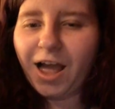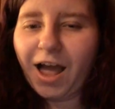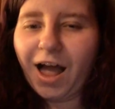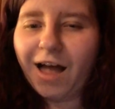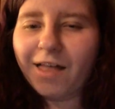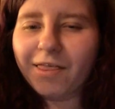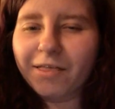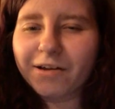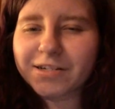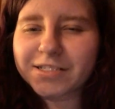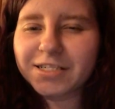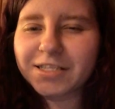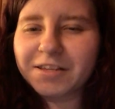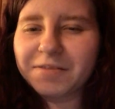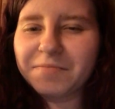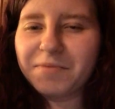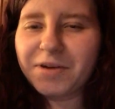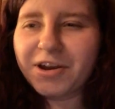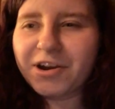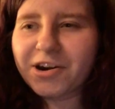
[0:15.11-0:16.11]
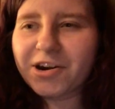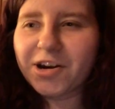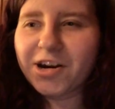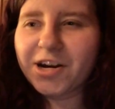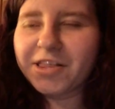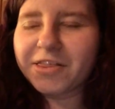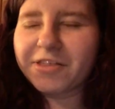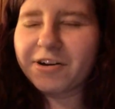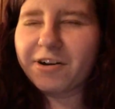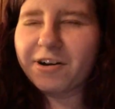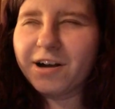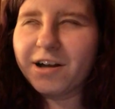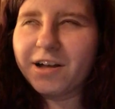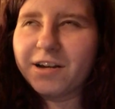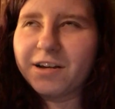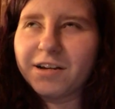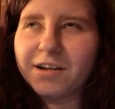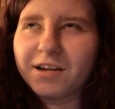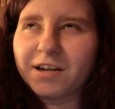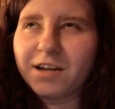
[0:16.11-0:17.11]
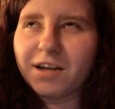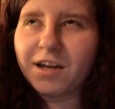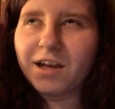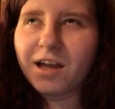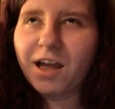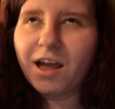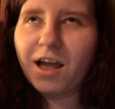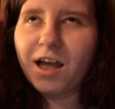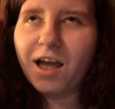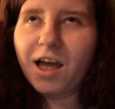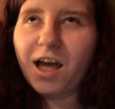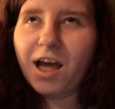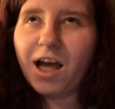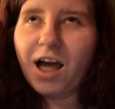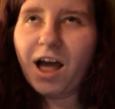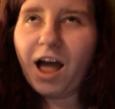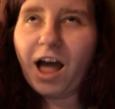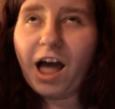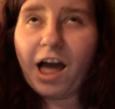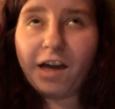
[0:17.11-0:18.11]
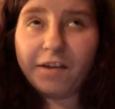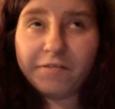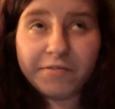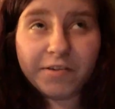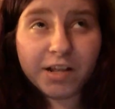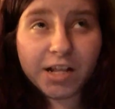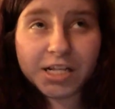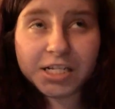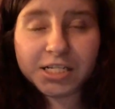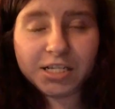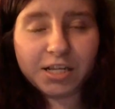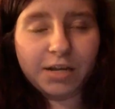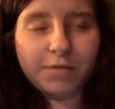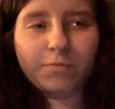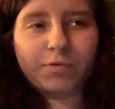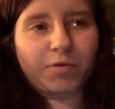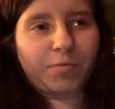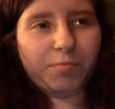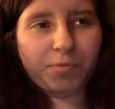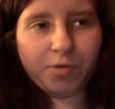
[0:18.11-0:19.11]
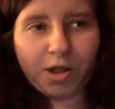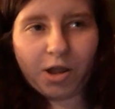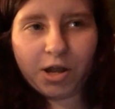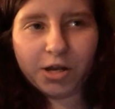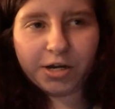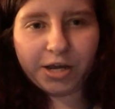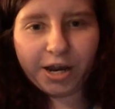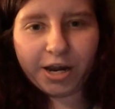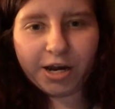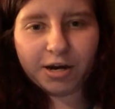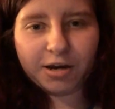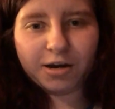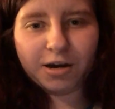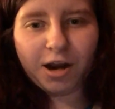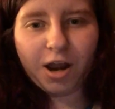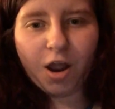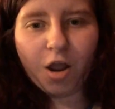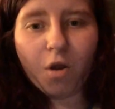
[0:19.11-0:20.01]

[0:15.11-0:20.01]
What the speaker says: I looked in the mirror and thought, I fell asleep with blonde hair.